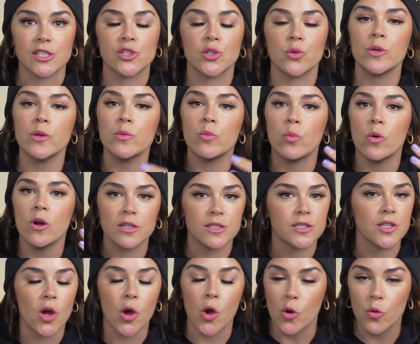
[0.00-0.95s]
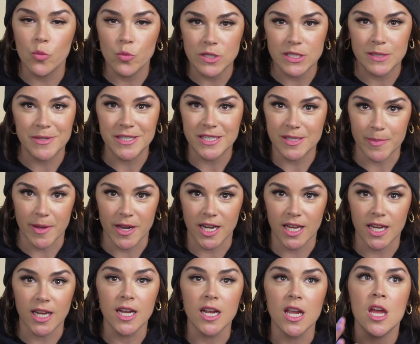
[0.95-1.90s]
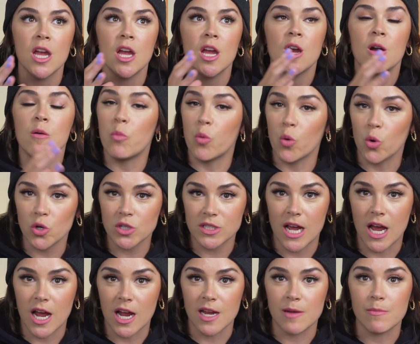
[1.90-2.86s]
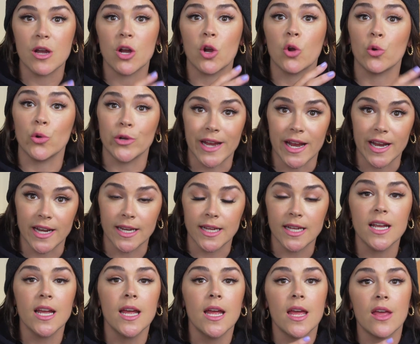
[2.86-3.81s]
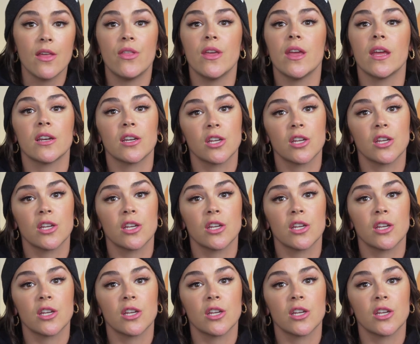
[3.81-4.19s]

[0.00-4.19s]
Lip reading: So we want to always be spending more time creating than